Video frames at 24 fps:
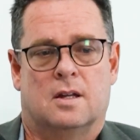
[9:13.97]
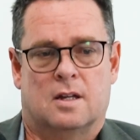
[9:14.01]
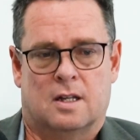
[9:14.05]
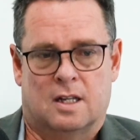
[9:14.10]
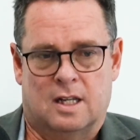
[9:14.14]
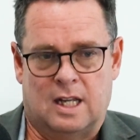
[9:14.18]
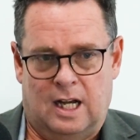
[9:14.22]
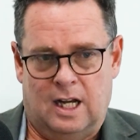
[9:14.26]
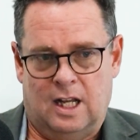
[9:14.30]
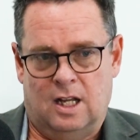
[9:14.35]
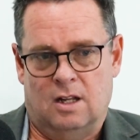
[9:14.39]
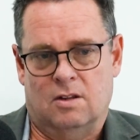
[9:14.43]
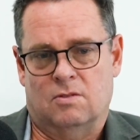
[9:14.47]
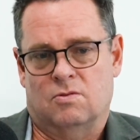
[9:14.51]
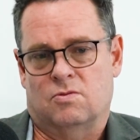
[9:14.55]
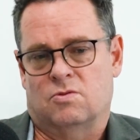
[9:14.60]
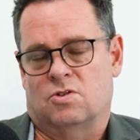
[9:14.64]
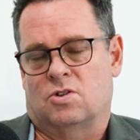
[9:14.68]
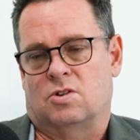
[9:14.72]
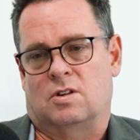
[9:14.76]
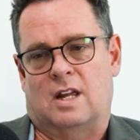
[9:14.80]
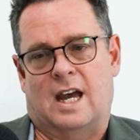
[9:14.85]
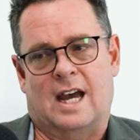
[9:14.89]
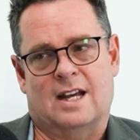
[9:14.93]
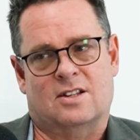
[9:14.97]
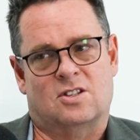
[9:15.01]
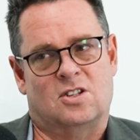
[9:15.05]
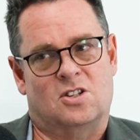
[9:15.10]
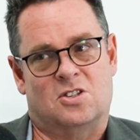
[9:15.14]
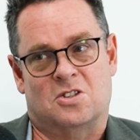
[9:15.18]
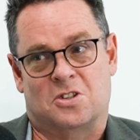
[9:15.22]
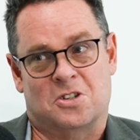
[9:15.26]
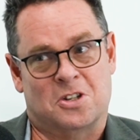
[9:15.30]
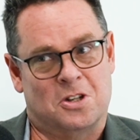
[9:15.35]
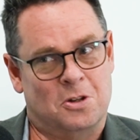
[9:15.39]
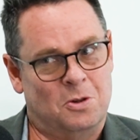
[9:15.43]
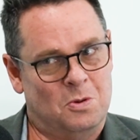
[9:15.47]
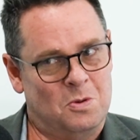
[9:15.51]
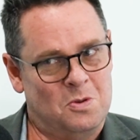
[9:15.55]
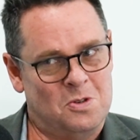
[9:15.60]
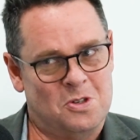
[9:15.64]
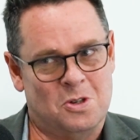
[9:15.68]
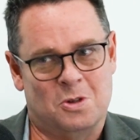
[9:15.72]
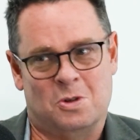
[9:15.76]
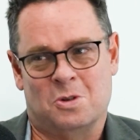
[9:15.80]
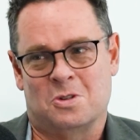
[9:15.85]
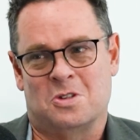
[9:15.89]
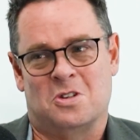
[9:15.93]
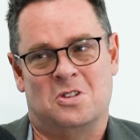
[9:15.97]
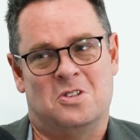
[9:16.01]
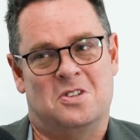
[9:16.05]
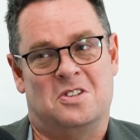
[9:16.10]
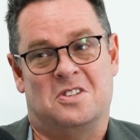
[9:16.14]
Getting access to skilled resources